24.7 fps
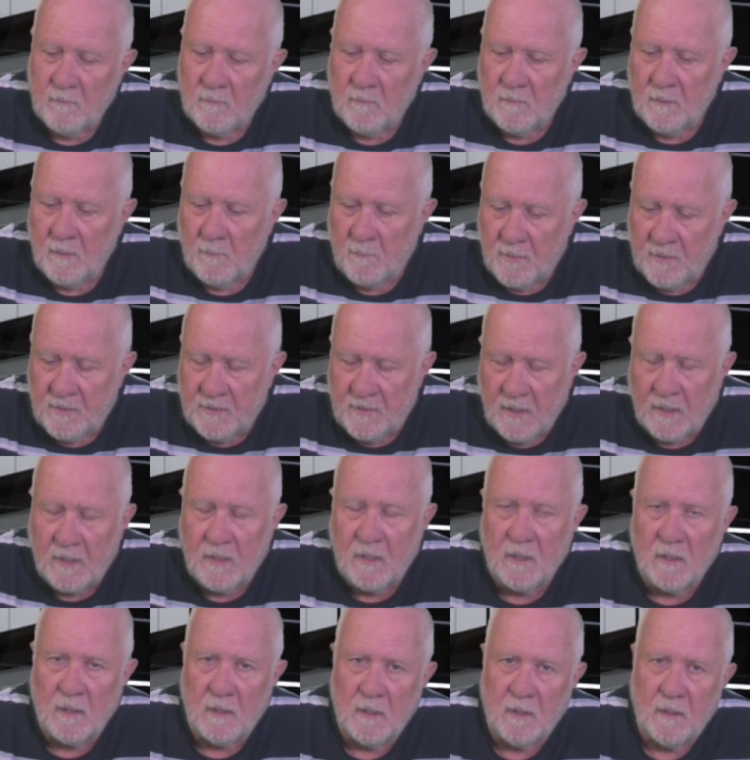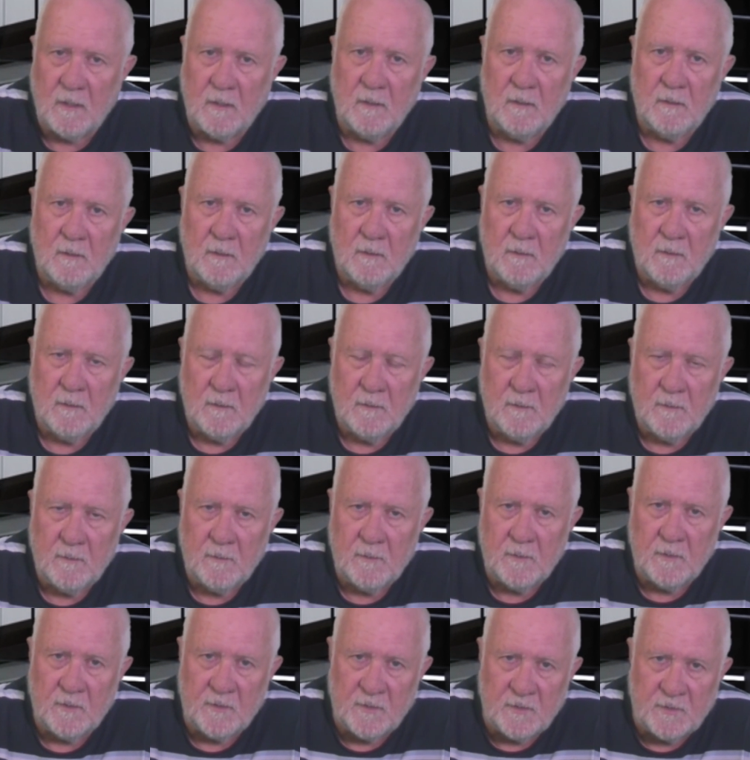Particularly
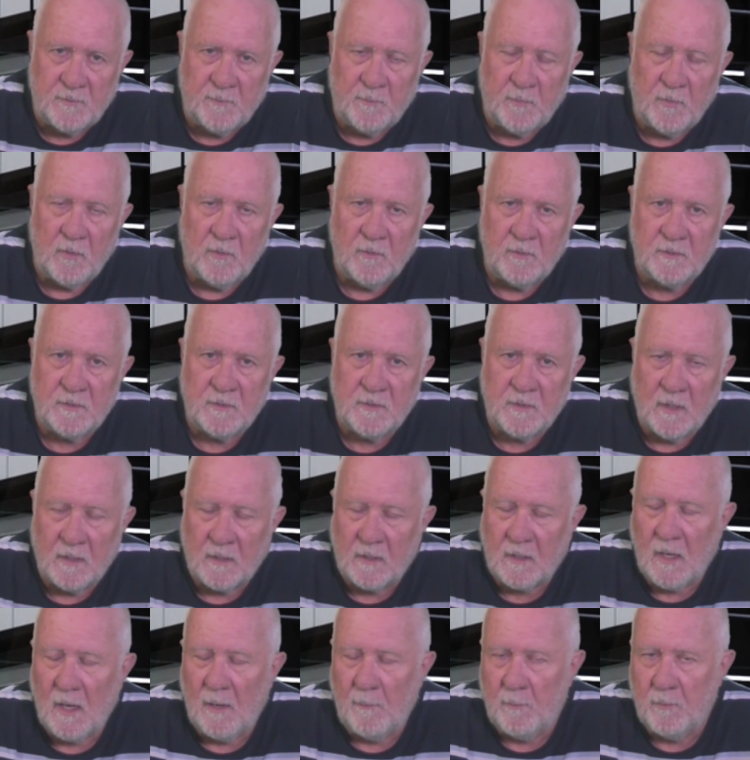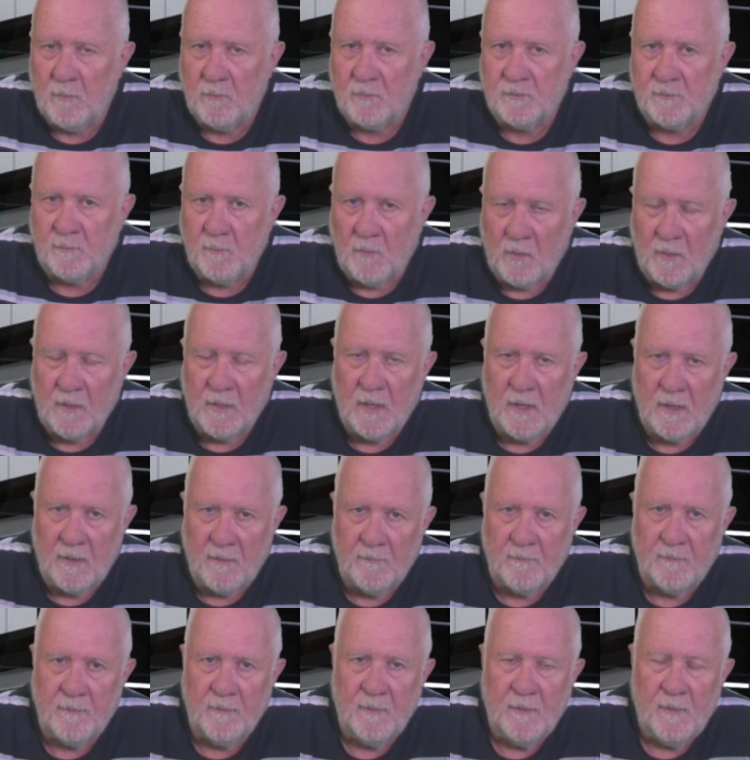the disputes that couples might have
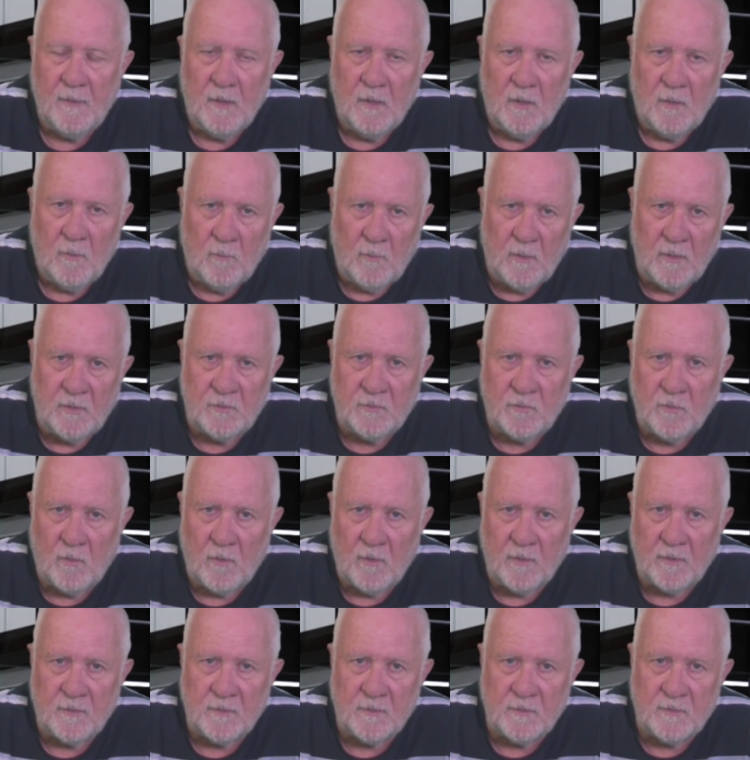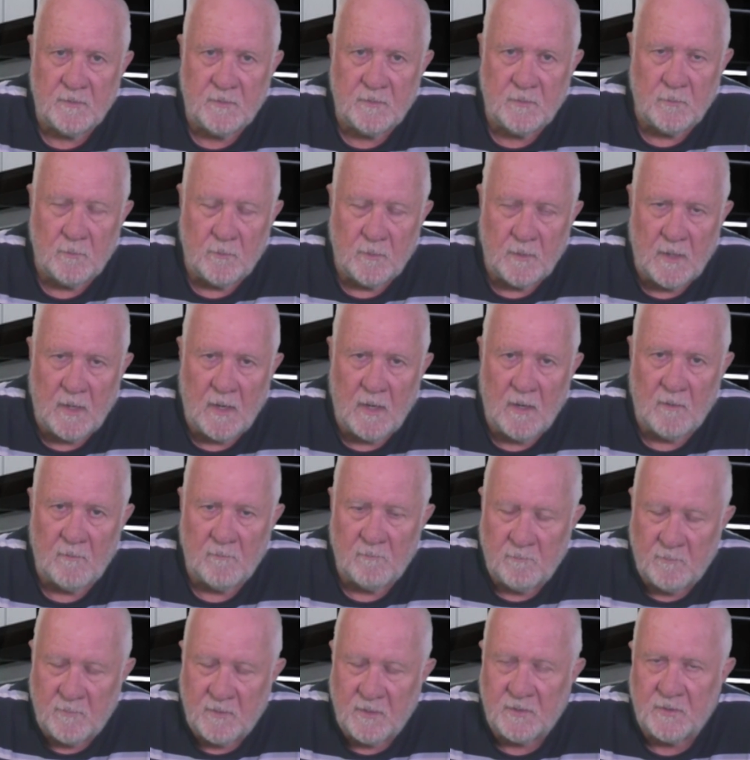when trying to sort
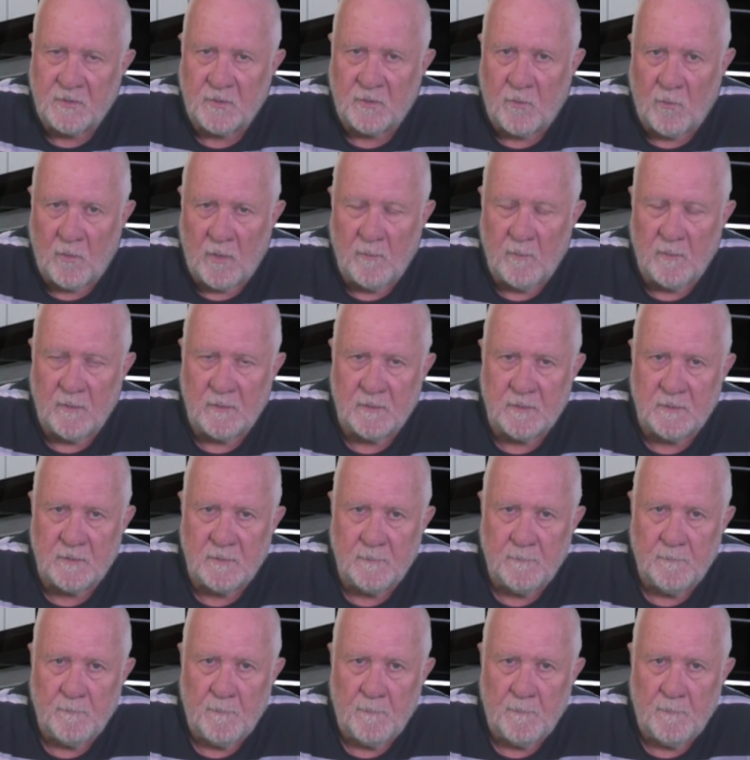out disagreements,